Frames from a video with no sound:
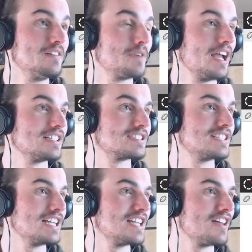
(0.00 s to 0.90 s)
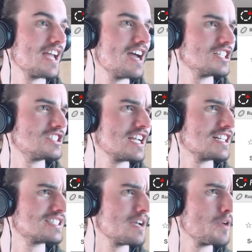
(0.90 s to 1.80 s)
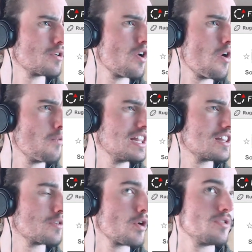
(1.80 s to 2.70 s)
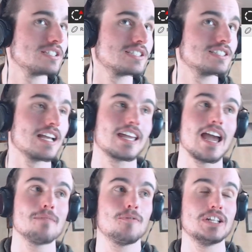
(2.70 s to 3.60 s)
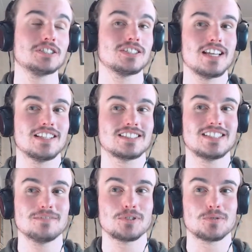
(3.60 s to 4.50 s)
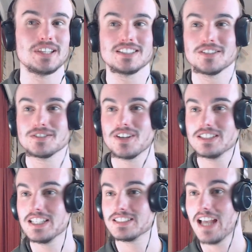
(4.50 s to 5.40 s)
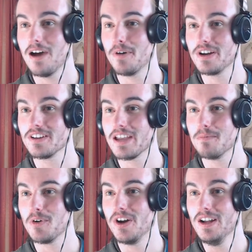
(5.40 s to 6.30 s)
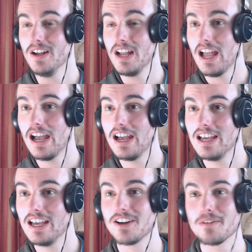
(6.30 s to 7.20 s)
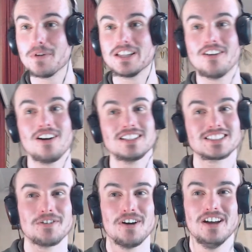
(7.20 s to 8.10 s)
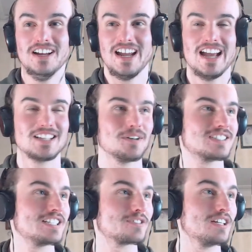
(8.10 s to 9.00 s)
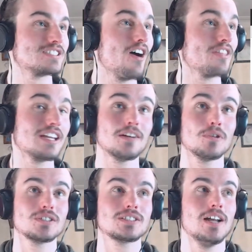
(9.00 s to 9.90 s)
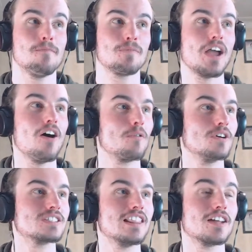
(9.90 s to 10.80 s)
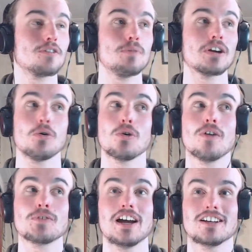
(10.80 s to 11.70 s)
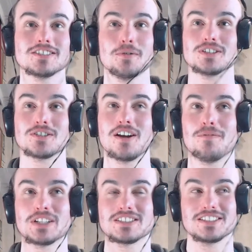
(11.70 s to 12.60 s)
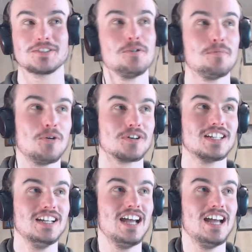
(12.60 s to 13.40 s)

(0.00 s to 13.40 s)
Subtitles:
At this stage now, they are just checking to see whether or not Willie LaRue, this is a game of inches at this stage between these two sides. Yes, why do you get more excited with the Lions score as well, says Chris. I think it was that I was a little bit caught off guard because I was trying to fix the scoreboard